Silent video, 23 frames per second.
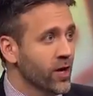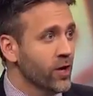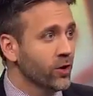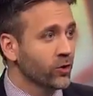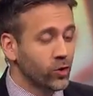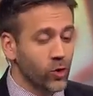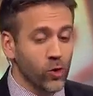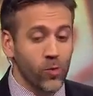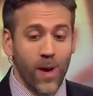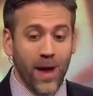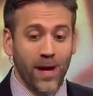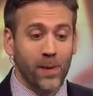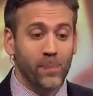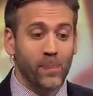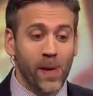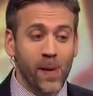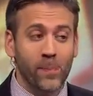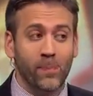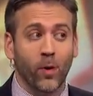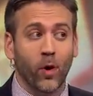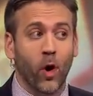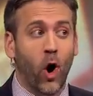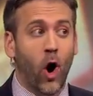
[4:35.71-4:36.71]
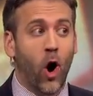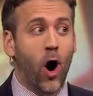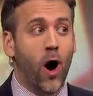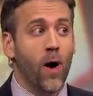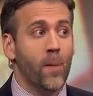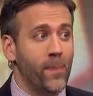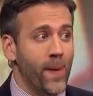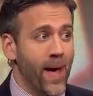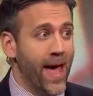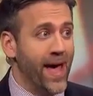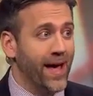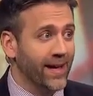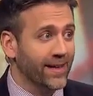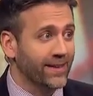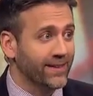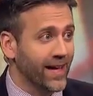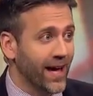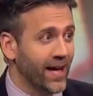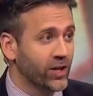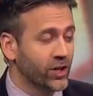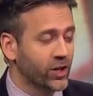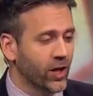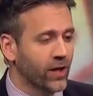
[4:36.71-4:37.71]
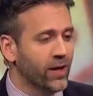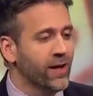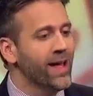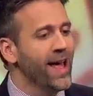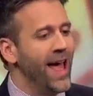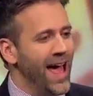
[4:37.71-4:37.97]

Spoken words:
Too many people are paying attention